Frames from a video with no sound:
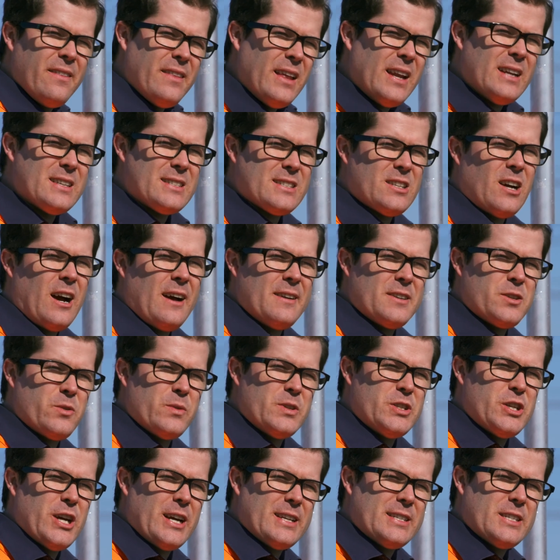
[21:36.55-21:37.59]
Then it's time to
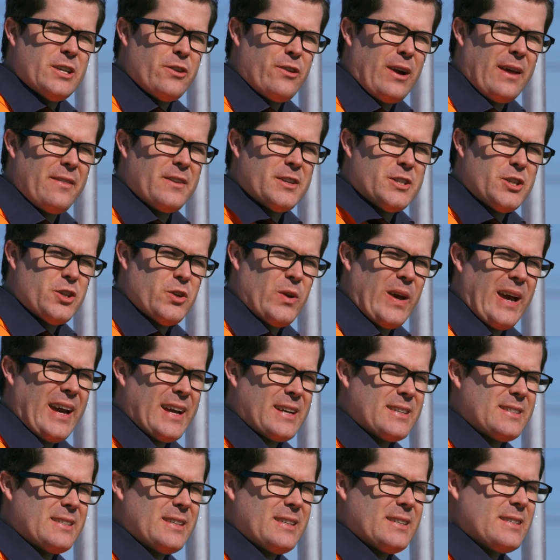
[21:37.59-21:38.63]
adjust your other 2
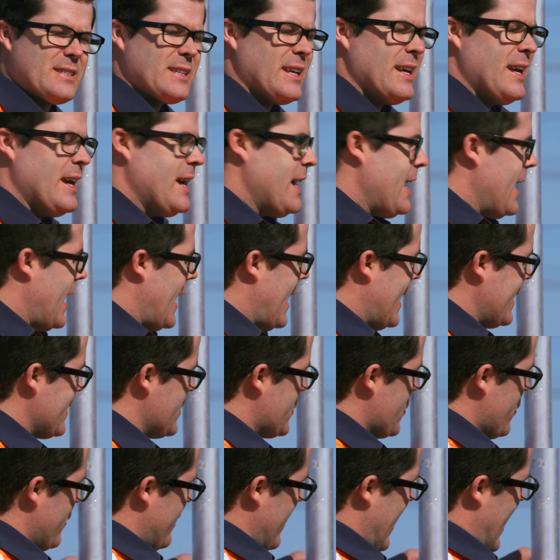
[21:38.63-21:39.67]
axes.
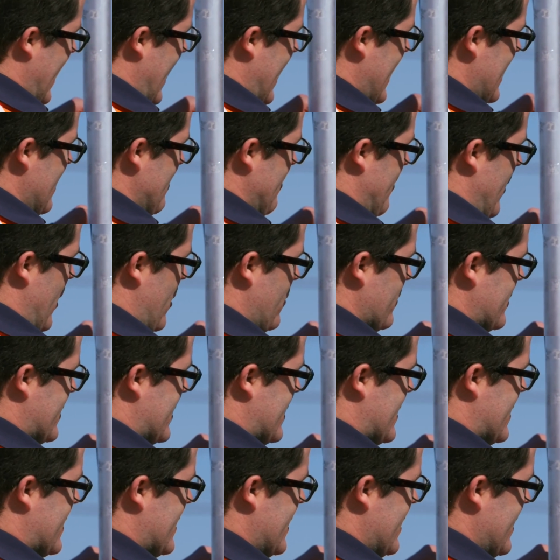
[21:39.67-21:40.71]
Undo the 8
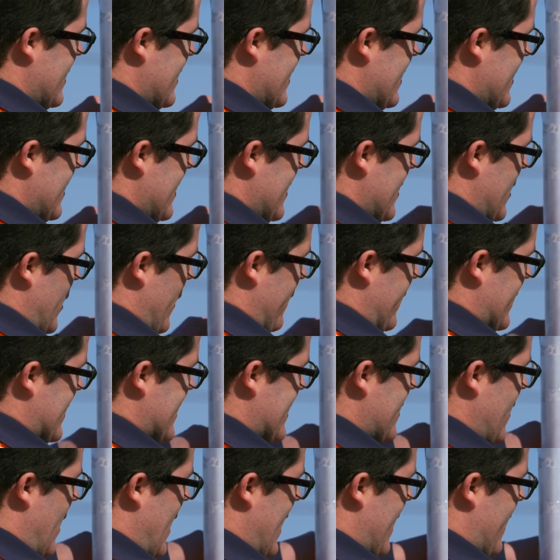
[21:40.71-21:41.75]
bolts on the
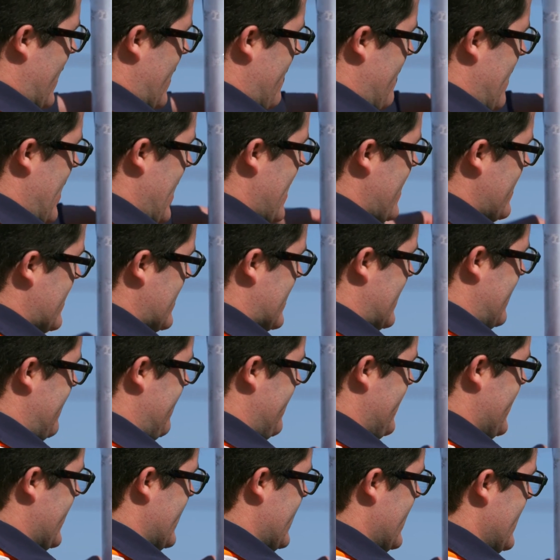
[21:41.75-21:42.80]
side of the mount,
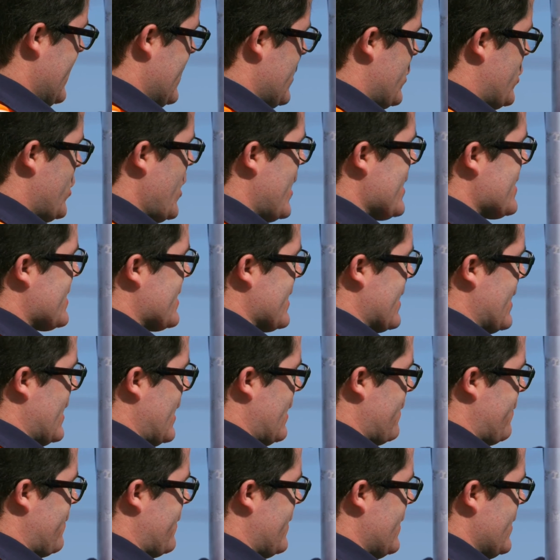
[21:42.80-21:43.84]
just
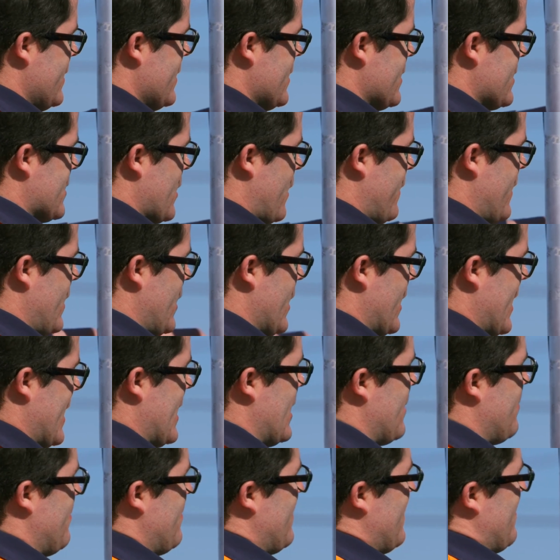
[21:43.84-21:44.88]
enough so that you get
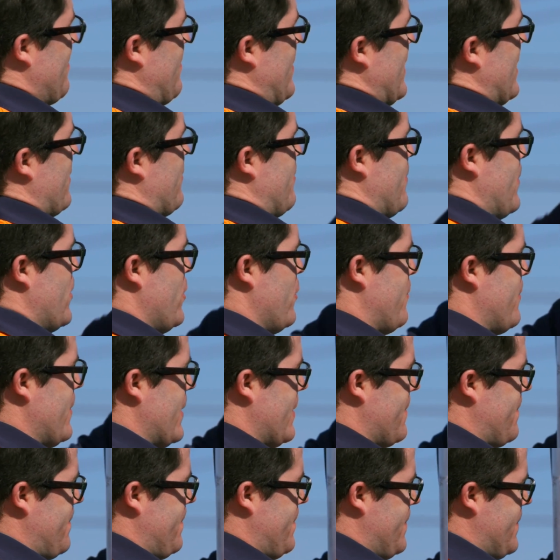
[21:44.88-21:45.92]
a bit of
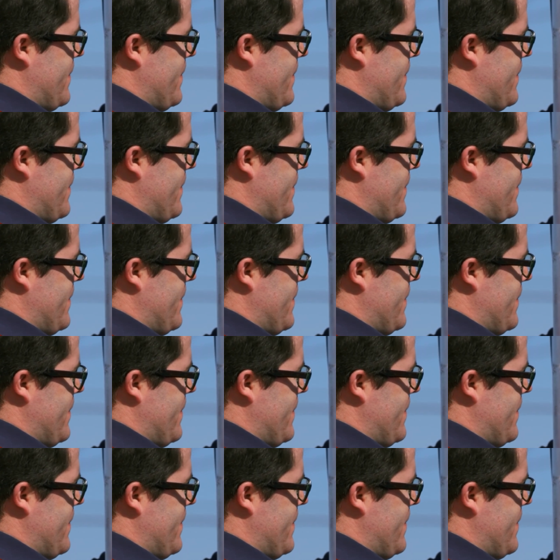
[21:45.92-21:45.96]
movement